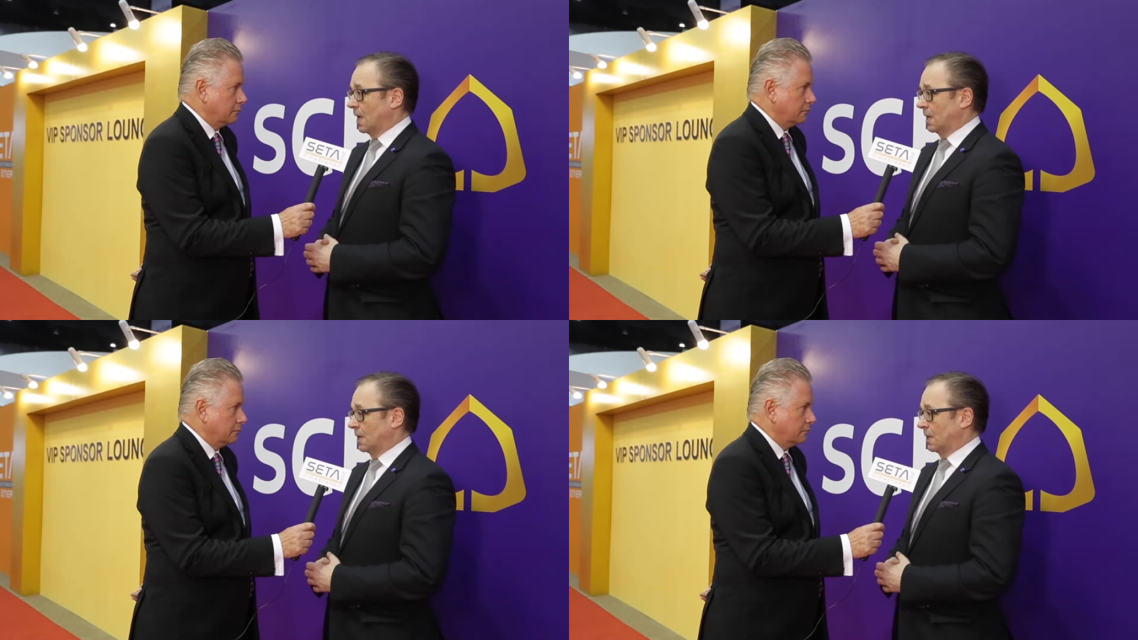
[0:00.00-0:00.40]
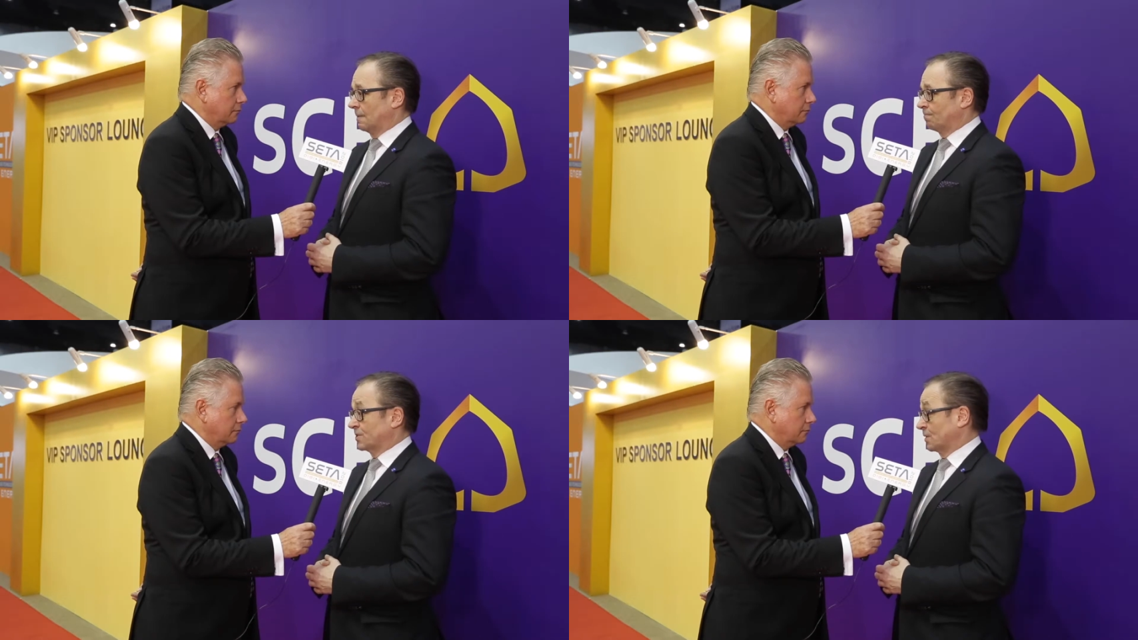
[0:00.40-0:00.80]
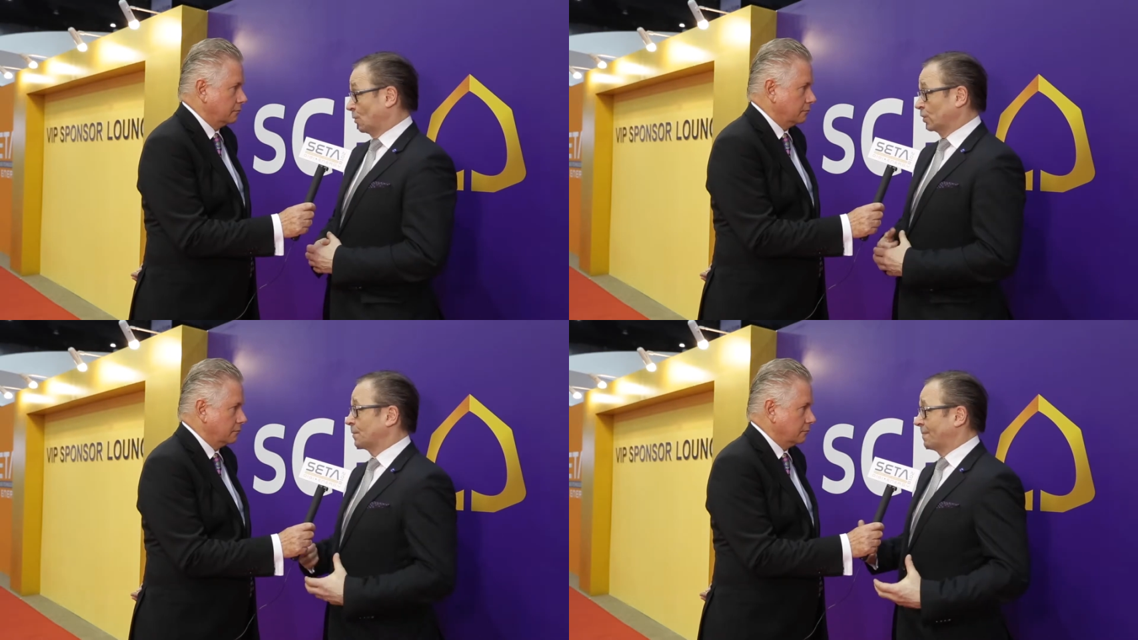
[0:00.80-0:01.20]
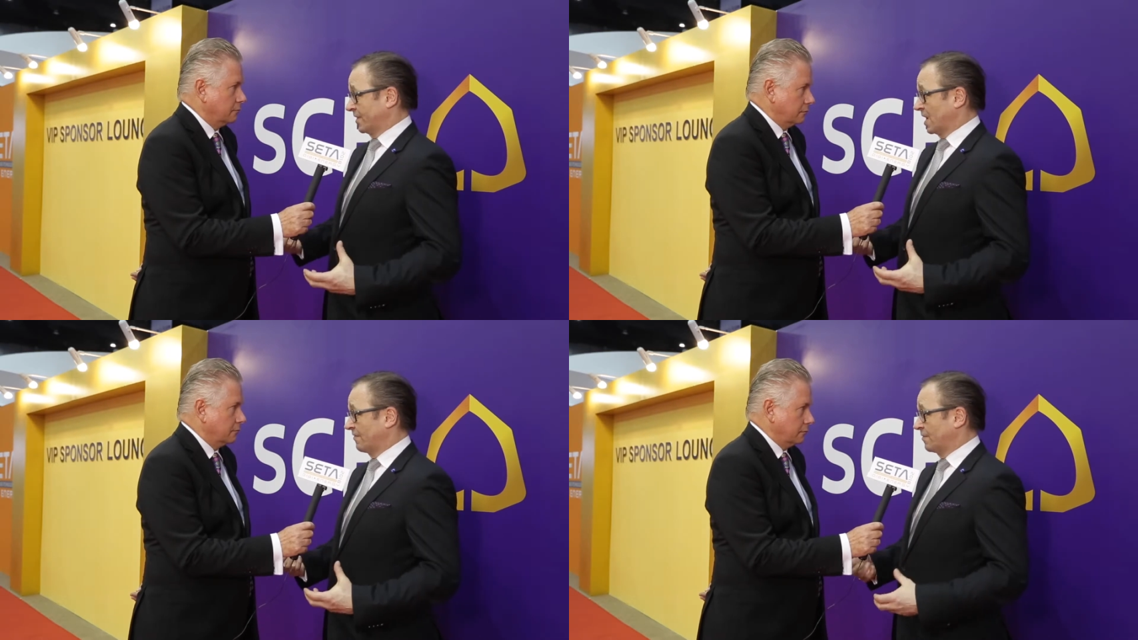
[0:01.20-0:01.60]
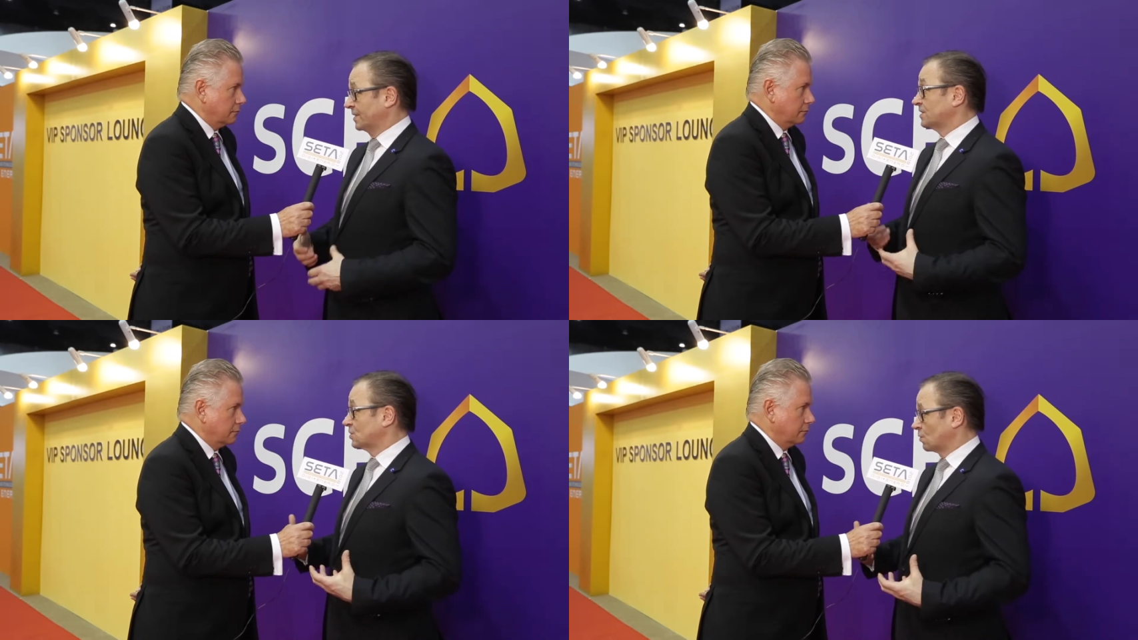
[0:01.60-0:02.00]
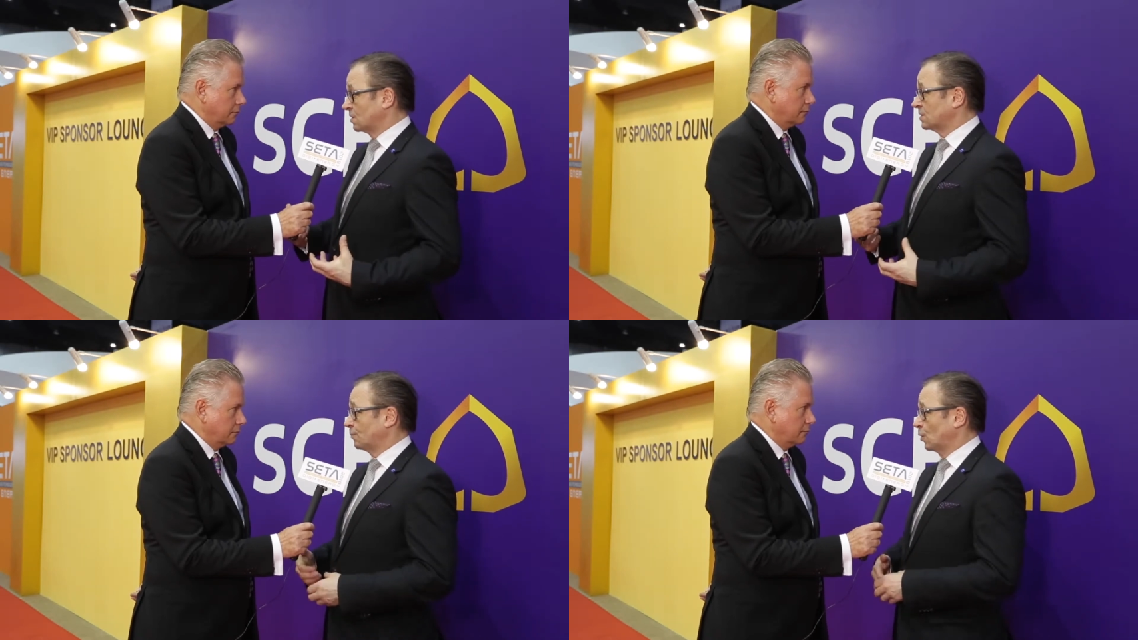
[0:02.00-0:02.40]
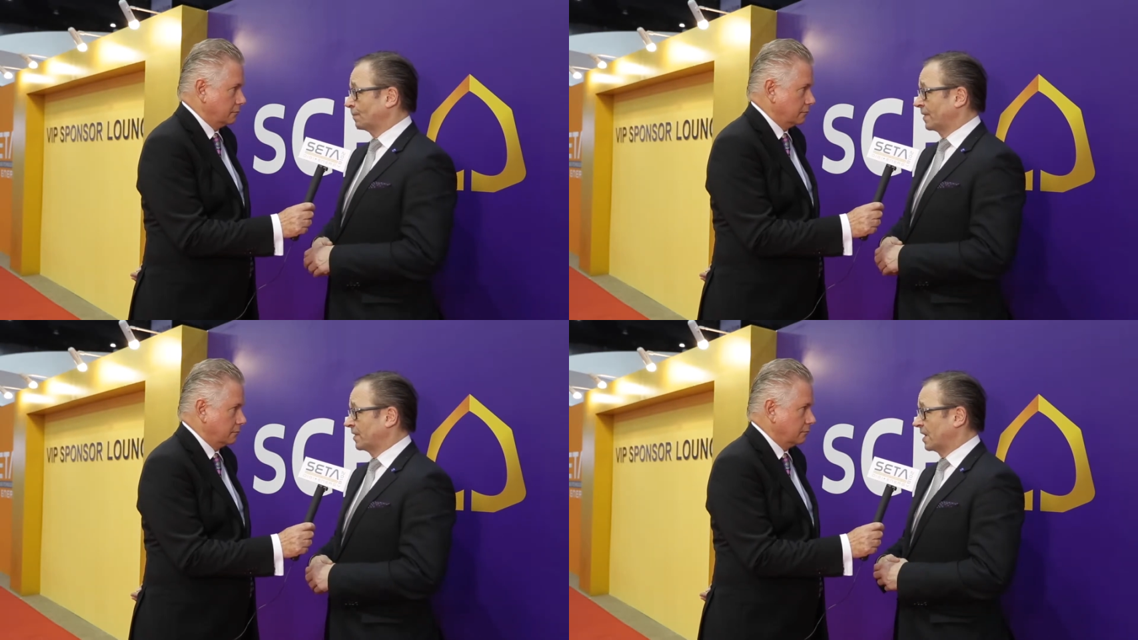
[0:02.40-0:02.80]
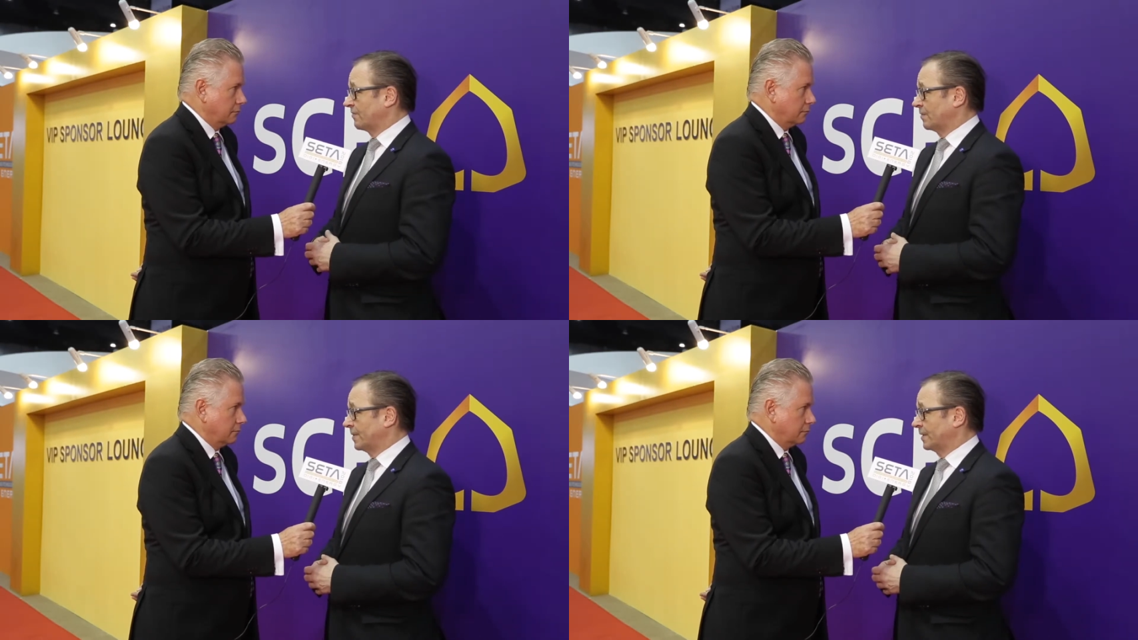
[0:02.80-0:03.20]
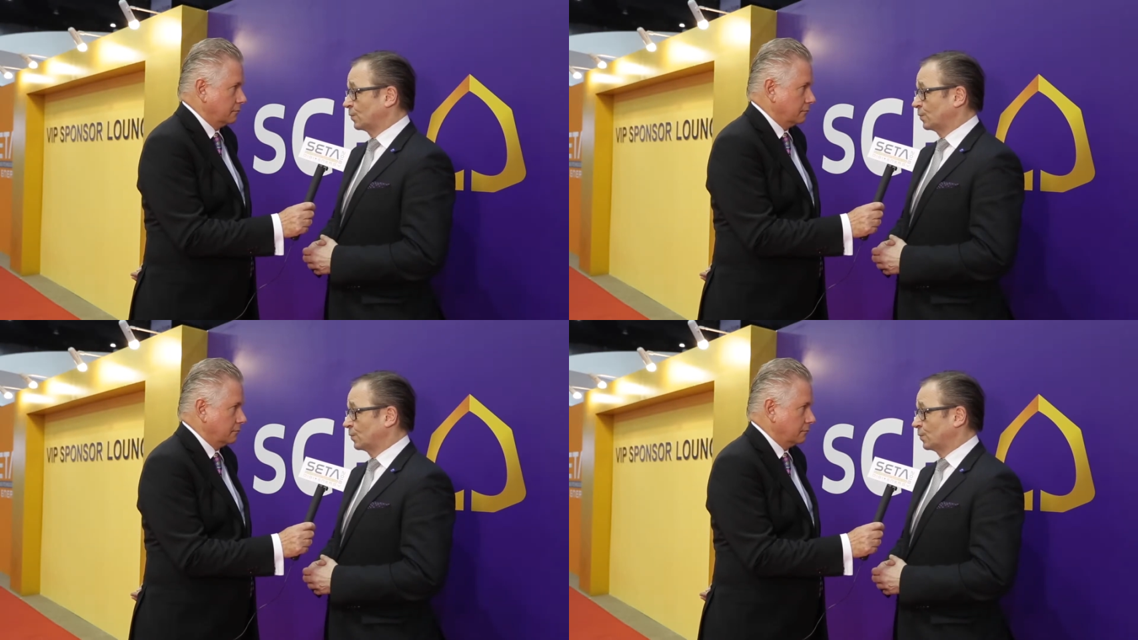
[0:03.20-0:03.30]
Speaker 1: um, supported by the government, strong support by the government,